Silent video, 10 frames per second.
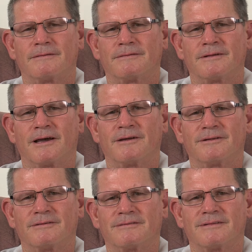know
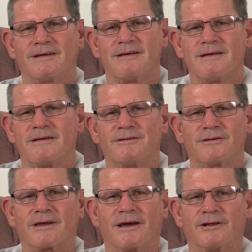that
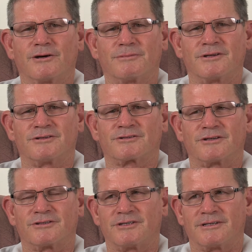you can't help. You just got
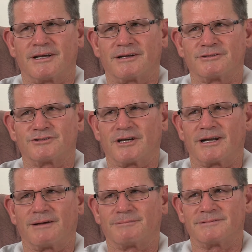to sit down and shut
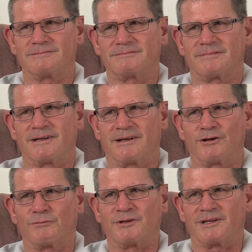up and
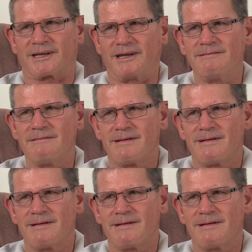help when you can.